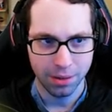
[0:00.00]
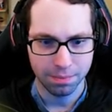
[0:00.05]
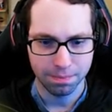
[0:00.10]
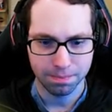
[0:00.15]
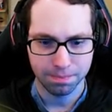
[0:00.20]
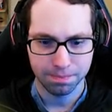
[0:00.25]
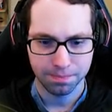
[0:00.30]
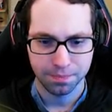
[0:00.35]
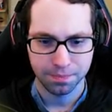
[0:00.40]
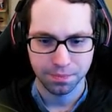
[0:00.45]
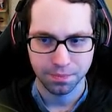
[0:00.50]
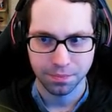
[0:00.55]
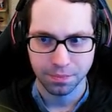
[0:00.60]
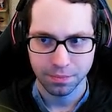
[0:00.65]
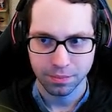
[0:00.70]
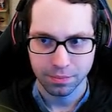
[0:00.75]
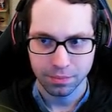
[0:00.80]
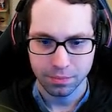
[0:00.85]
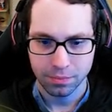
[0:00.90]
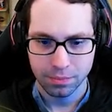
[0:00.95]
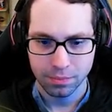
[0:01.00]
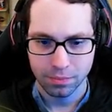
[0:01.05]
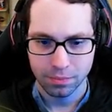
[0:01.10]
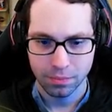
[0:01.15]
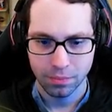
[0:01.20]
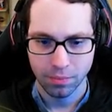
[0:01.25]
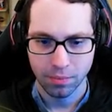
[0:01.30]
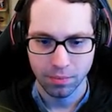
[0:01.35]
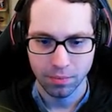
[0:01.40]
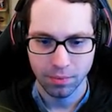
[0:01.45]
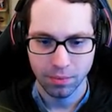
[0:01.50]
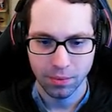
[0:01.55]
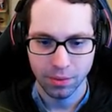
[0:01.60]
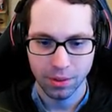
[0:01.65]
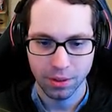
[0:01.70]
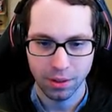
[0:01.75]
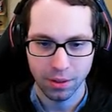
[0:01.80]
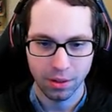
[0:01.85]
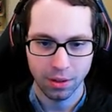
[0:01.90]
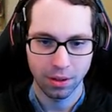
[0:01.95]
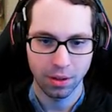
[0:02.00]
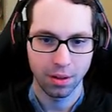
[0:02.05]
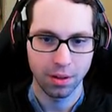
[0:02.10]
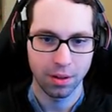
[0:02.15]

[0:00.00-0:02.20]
This one for par. And it